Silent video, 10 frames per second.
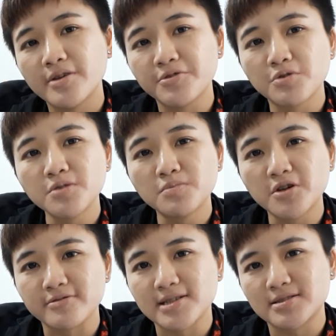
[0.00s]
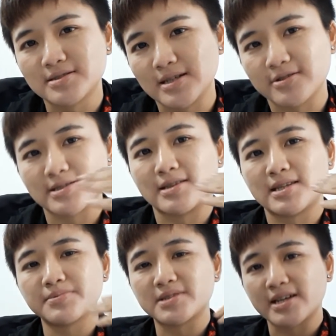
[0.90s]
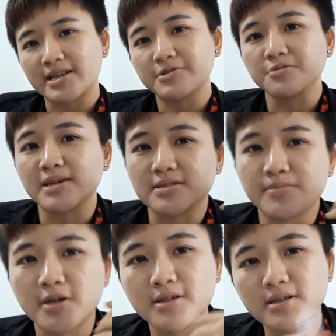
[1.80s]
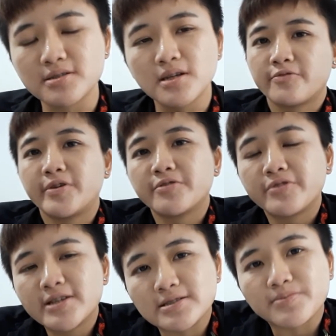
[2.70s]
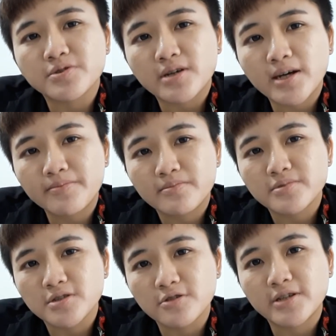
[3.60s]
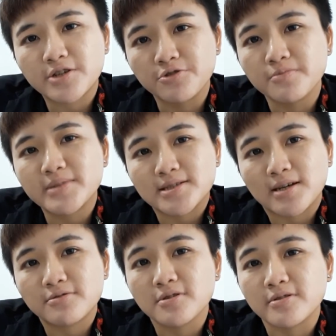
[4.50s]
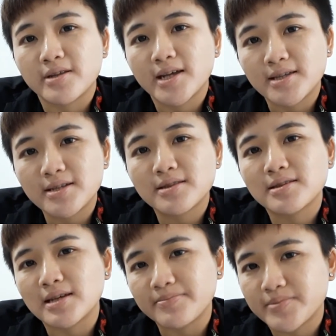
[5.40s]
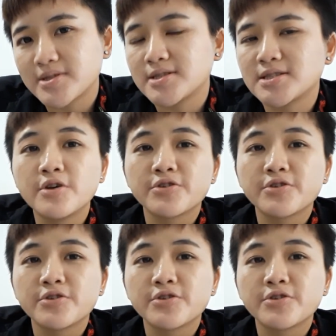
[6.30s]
If you want more of such secrets and tips that I give to my supporters, feel free to subscribe so that you don't miss out on any tips.